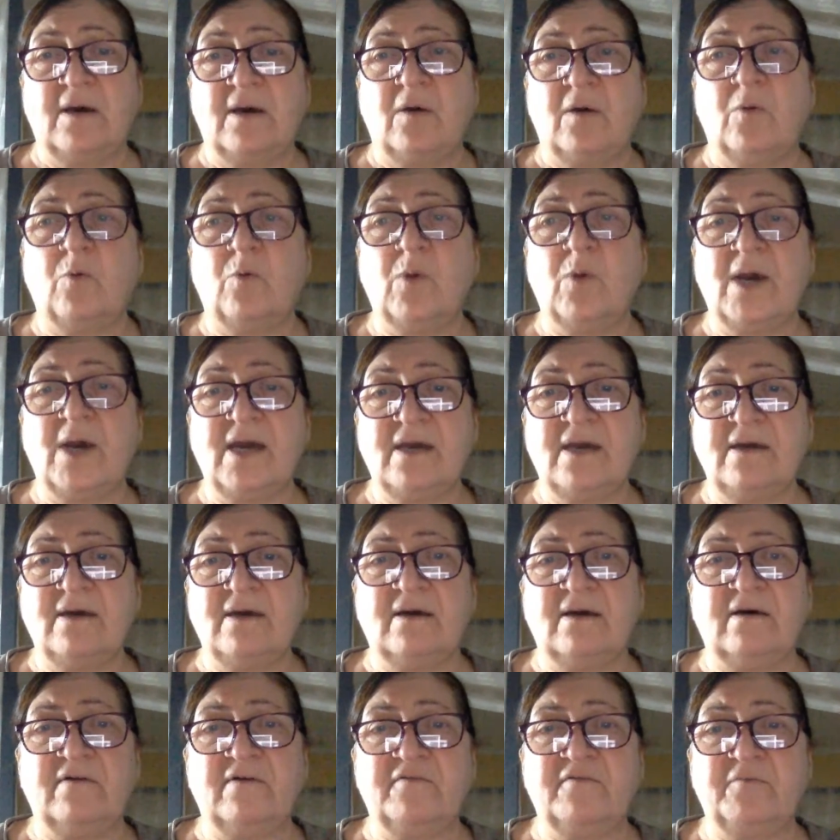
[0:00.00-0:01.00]

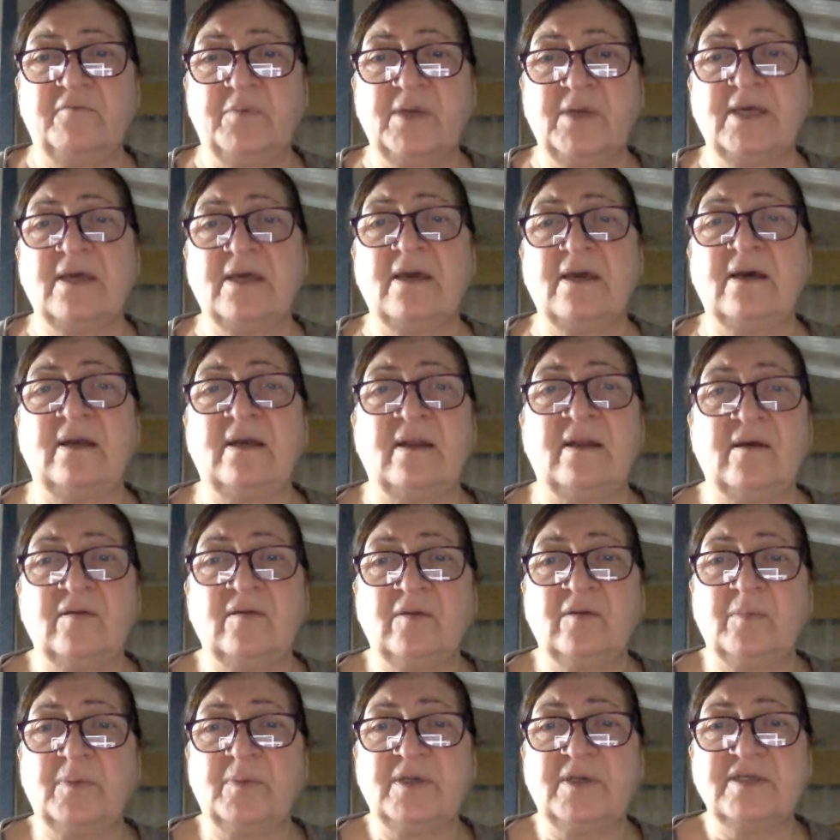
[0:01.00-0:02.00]
way of bringing
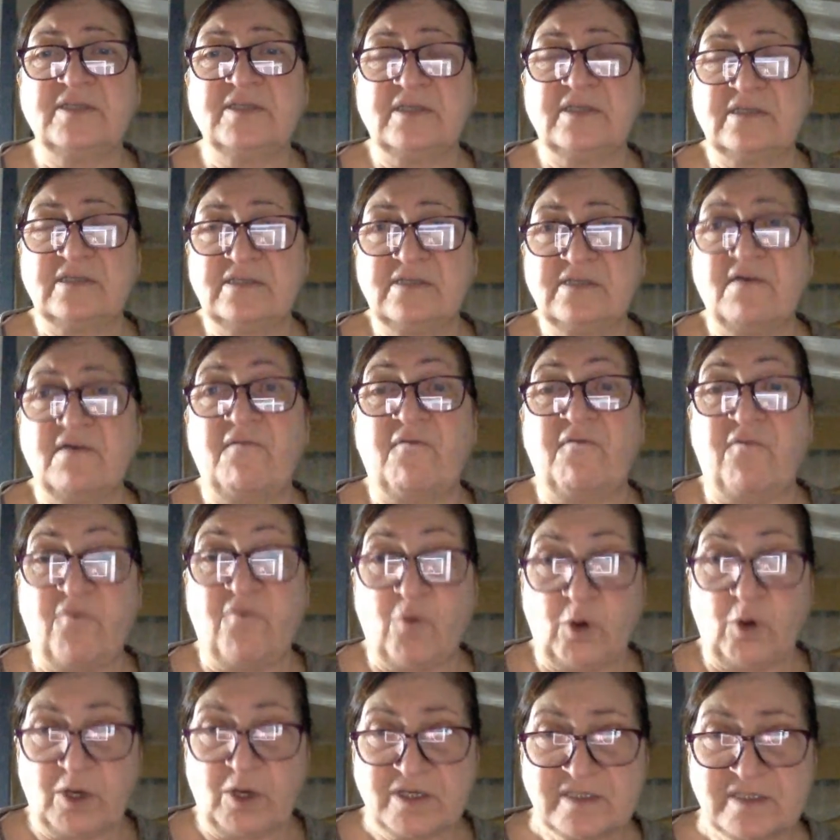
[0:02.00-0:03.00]
another person's
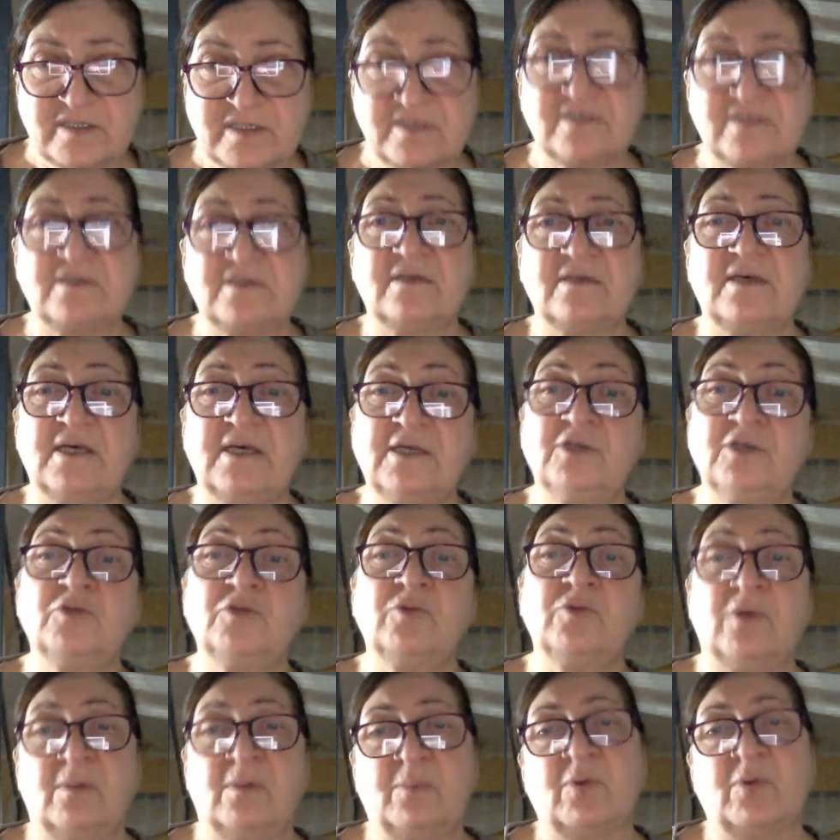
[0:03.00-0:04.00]
voice
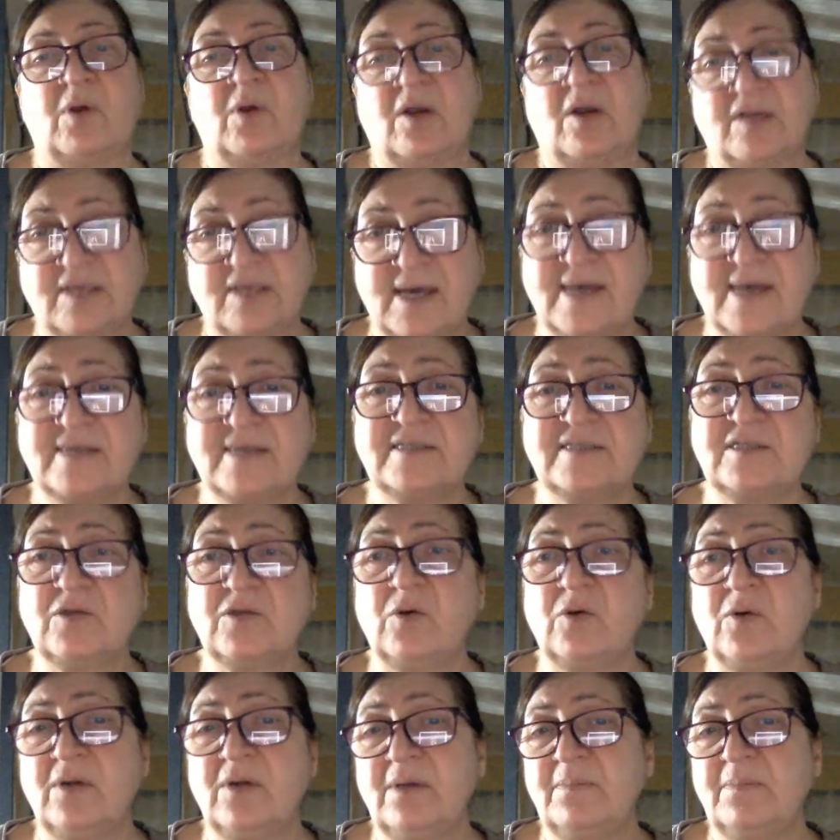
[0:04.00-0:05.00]
into a broadcast
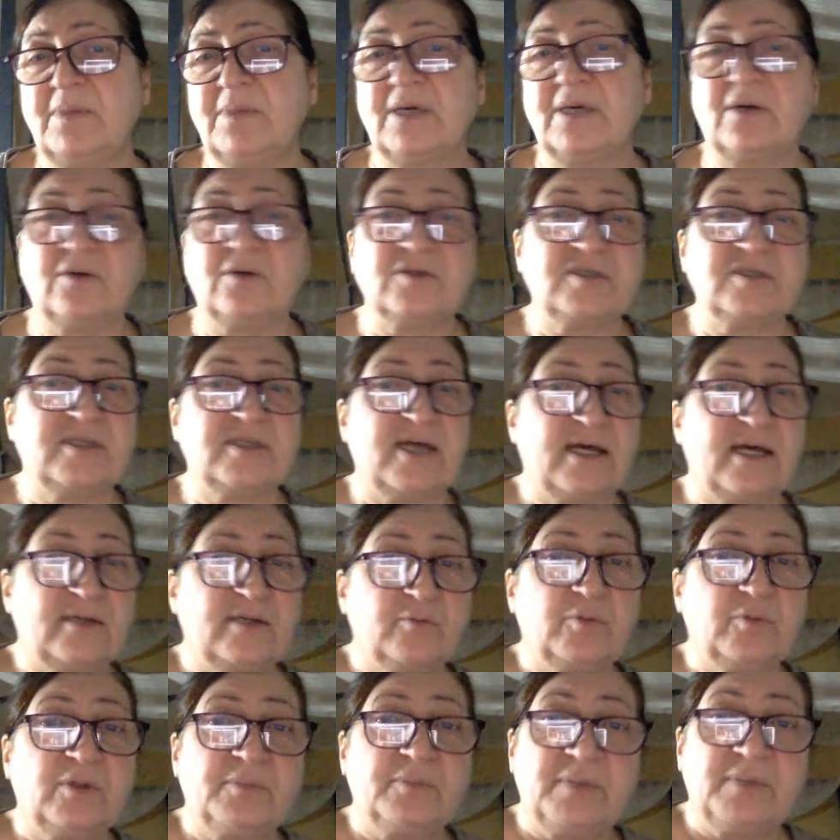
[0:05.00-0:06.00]
story because that
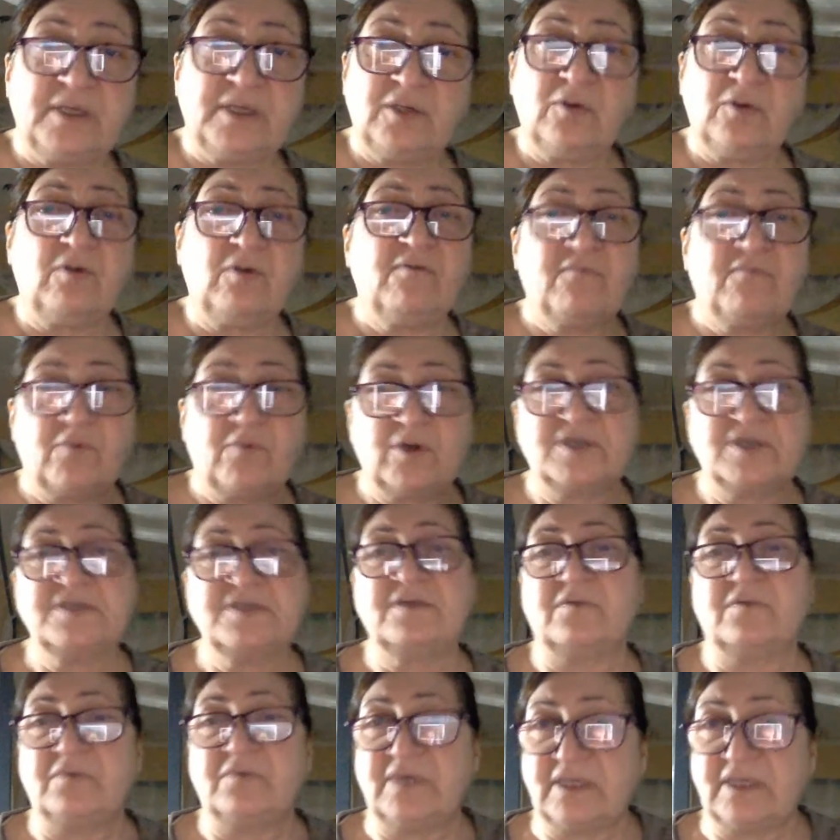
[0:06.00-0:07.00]
will be your
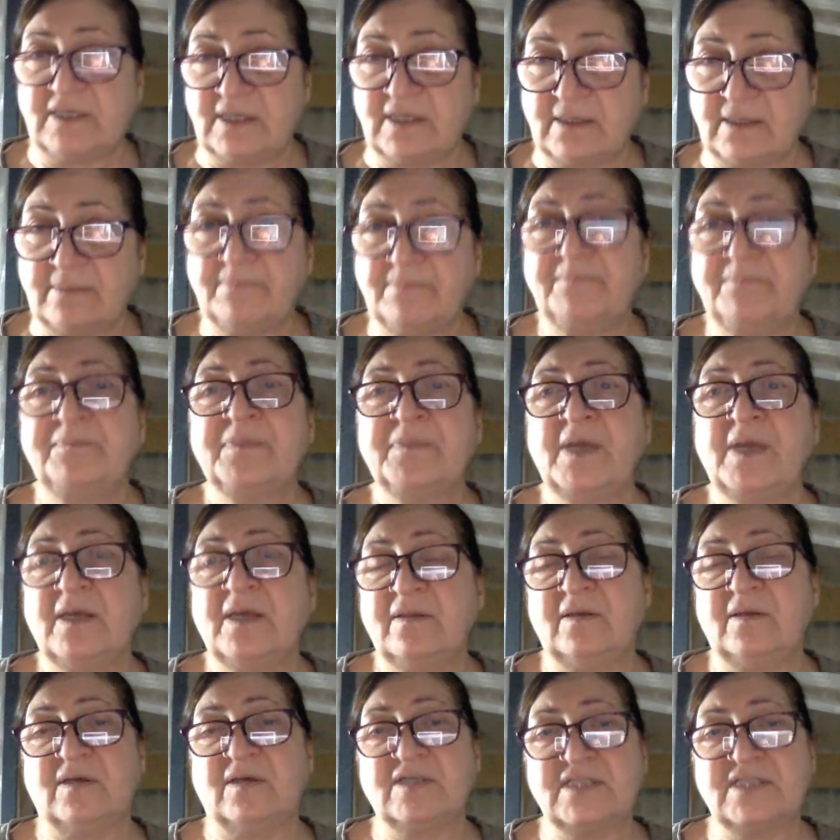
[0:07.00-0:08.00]
voice reading
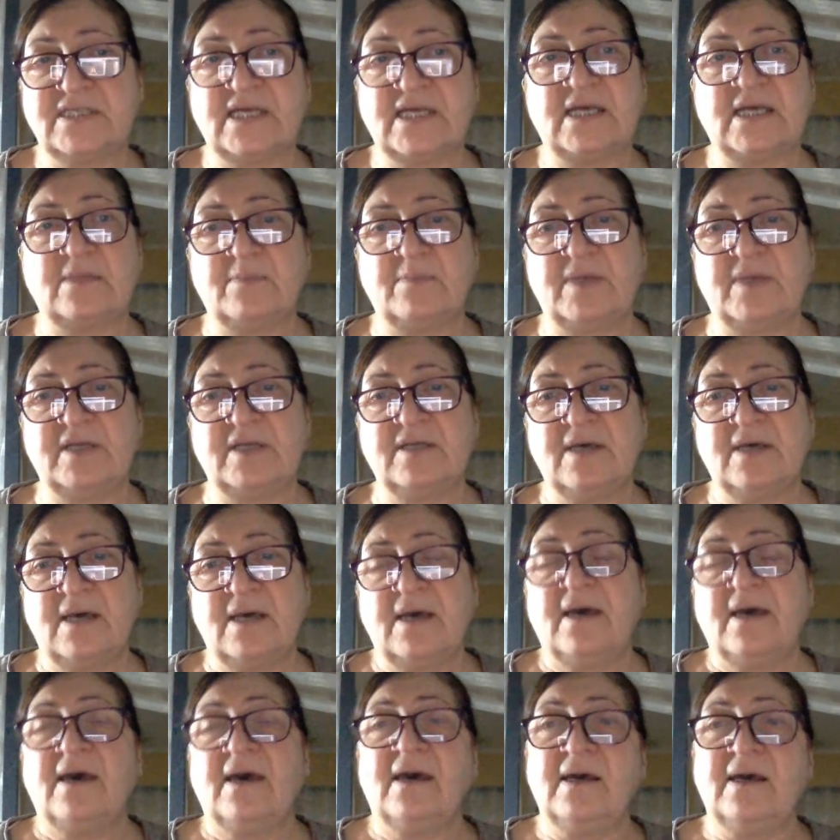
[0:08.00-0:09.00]
their statement.
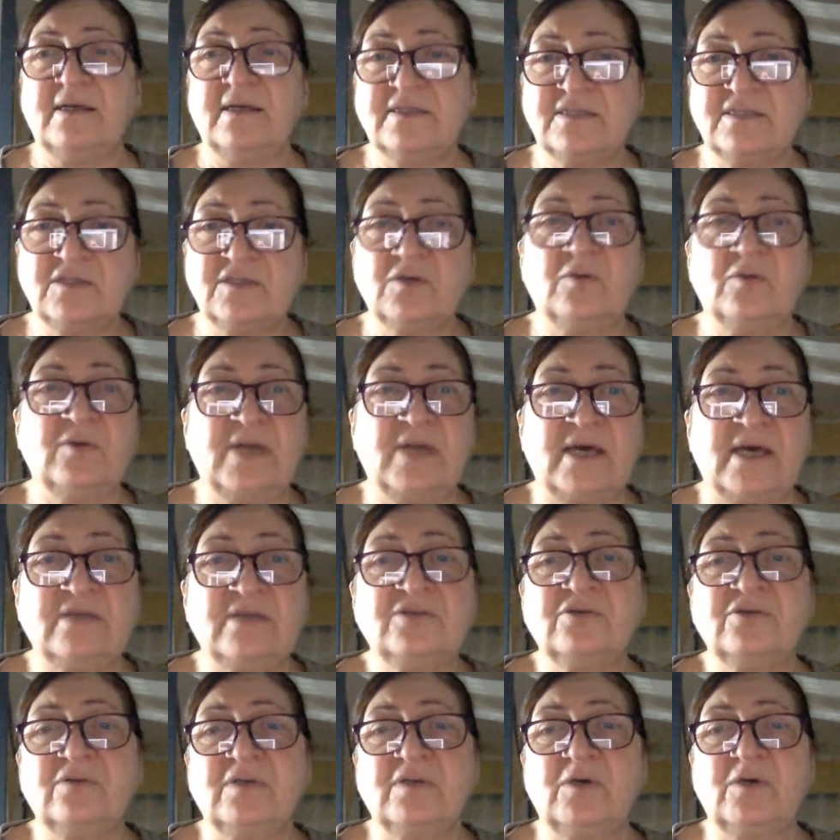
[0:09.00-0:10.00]
And so
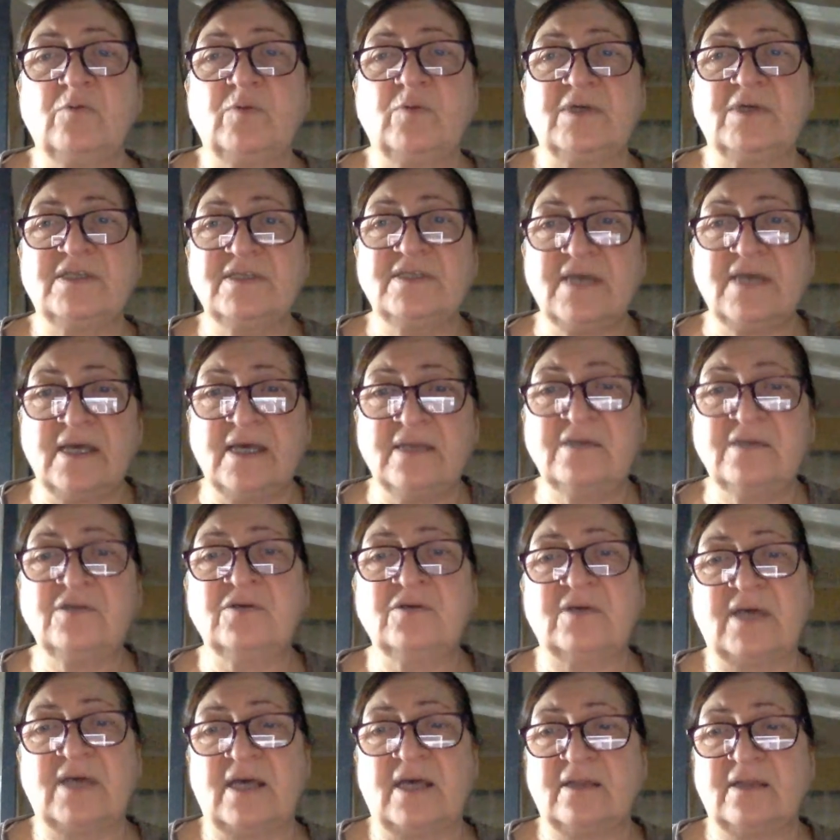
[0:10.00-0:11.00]
naturally, we tend
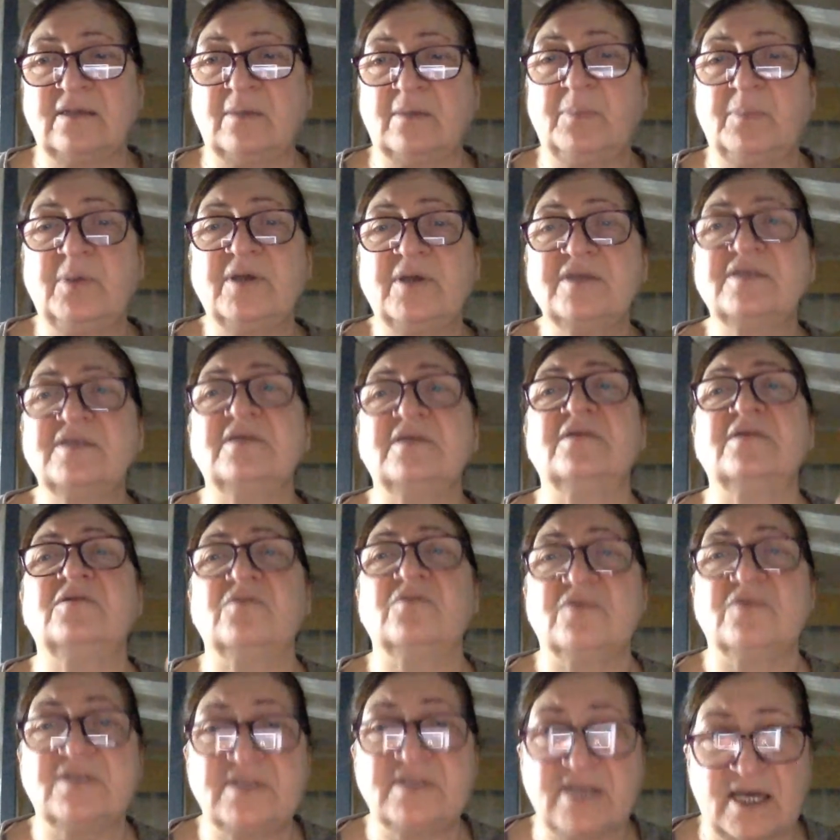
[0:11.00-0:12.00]
to get the person
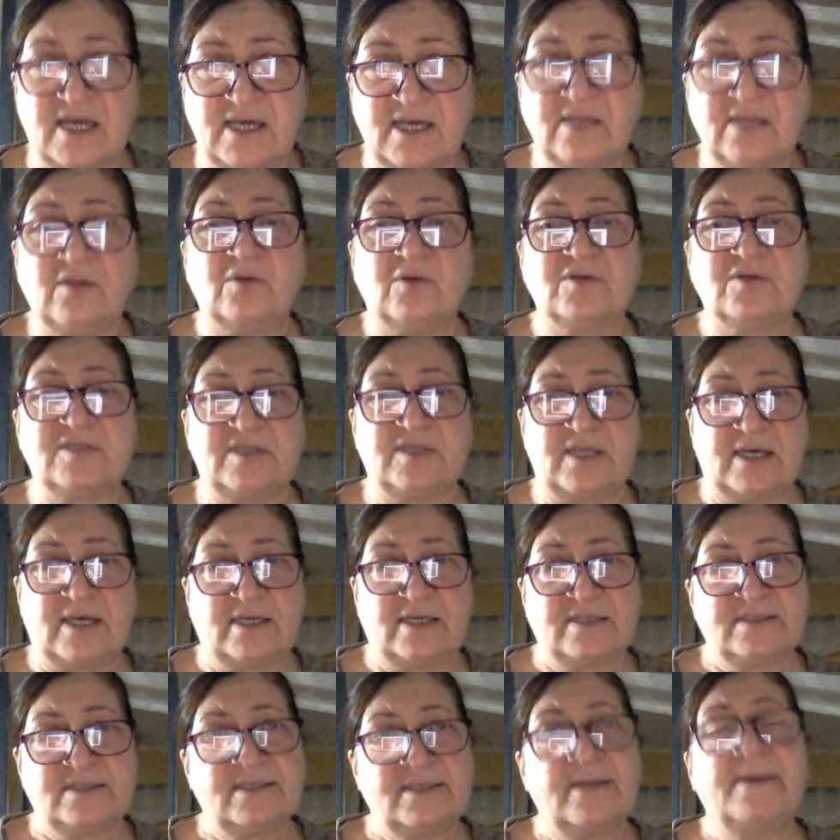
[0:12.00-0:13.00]
to say those
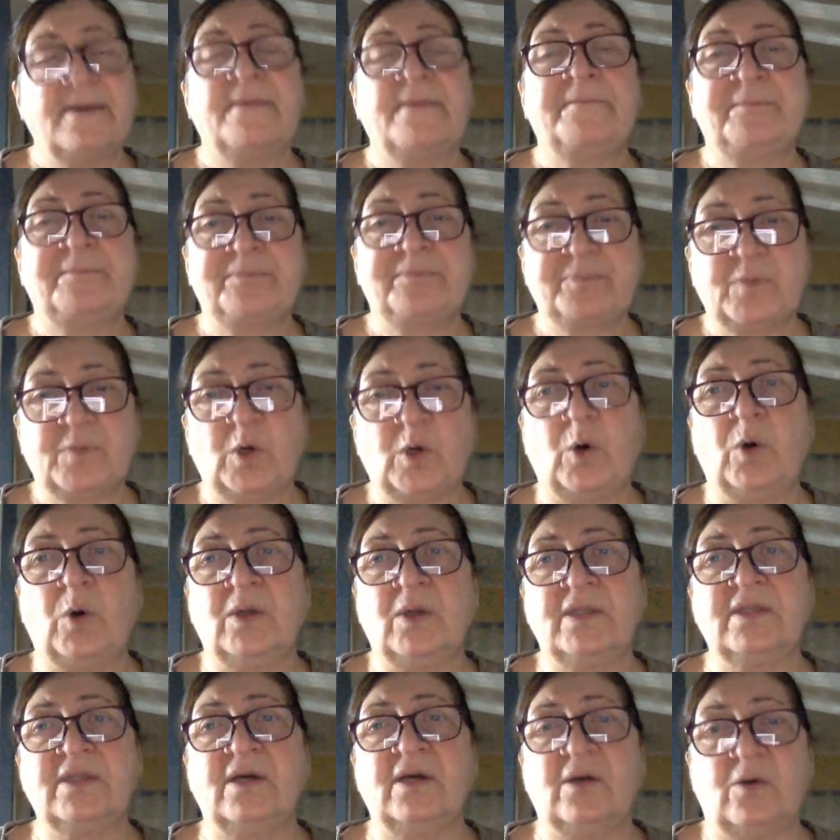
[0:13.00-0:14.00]
things
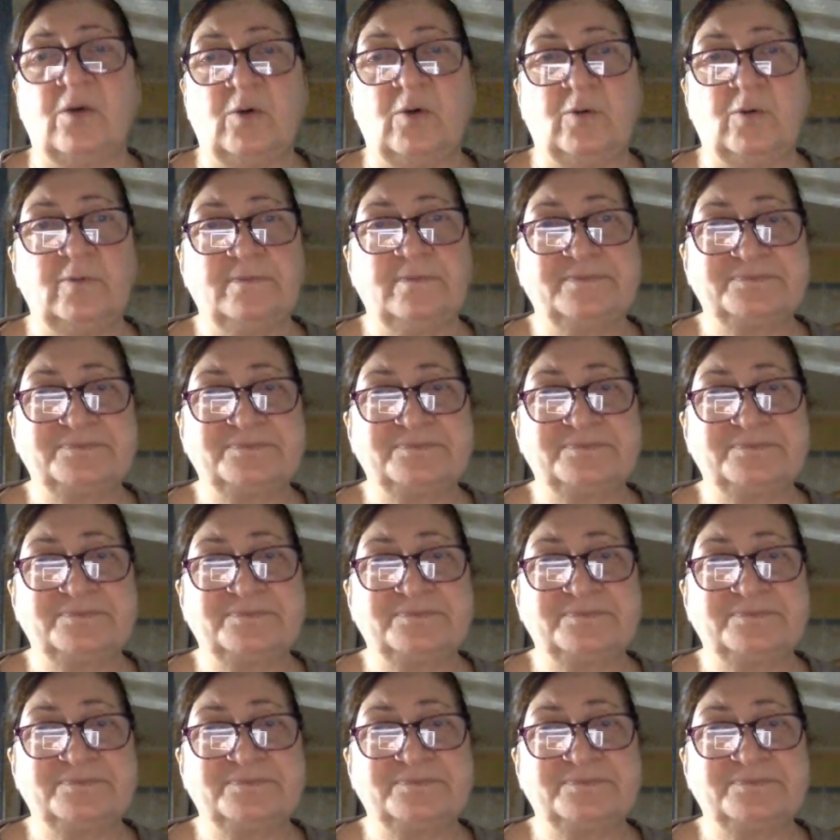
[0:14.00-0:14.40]
on their own.